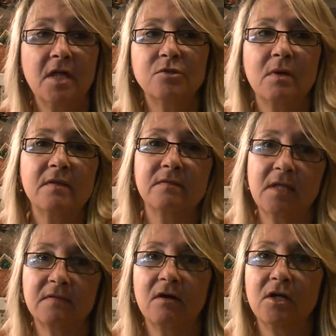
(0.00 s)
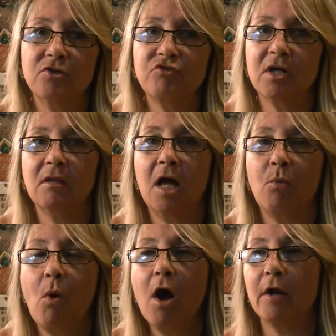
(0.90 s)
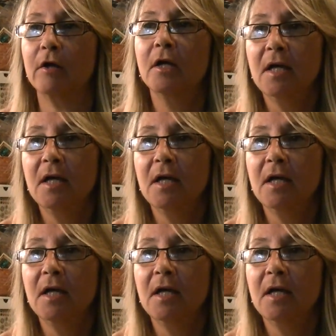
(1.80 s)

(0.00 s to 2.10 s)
That's why they tell you to drink a lot of water,